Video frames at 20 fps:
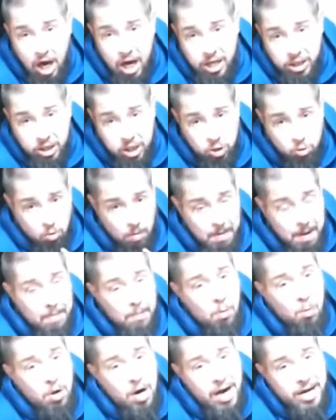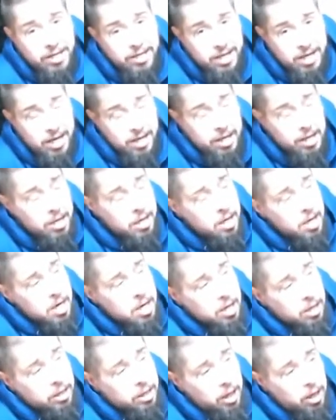because remember when I did
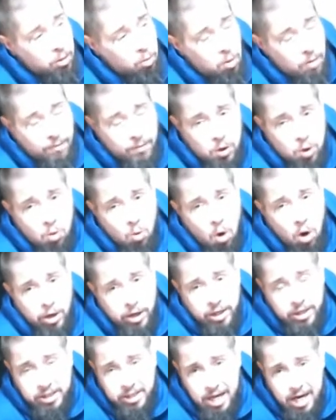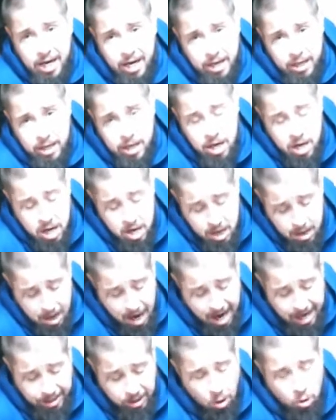the review on the tent,
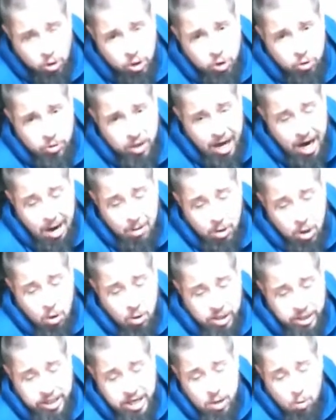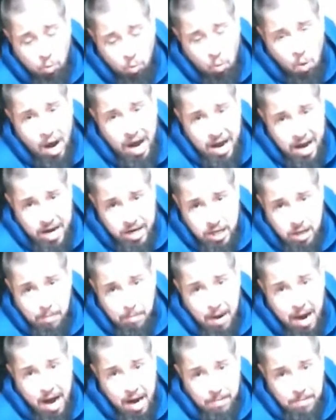I told you that I would always get wet at the
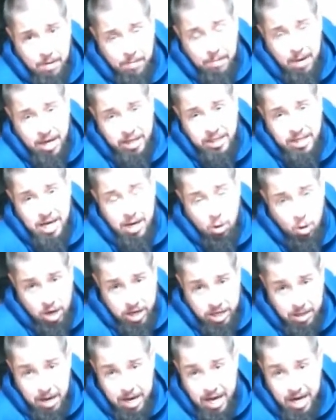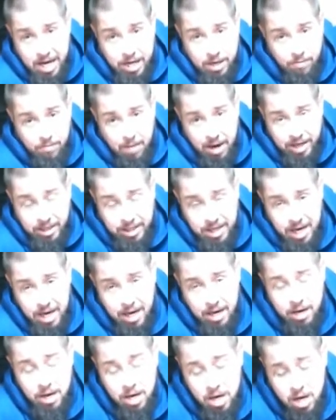bottom of my tent or at the end of my tent.
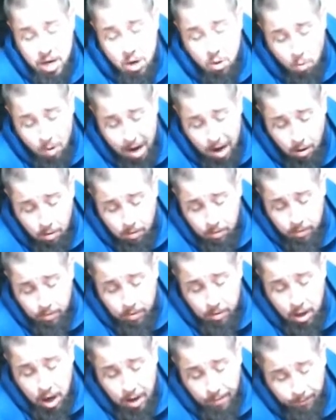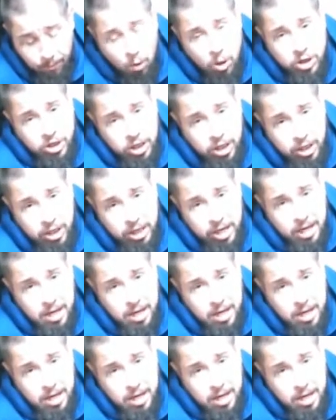Well, unfortunately,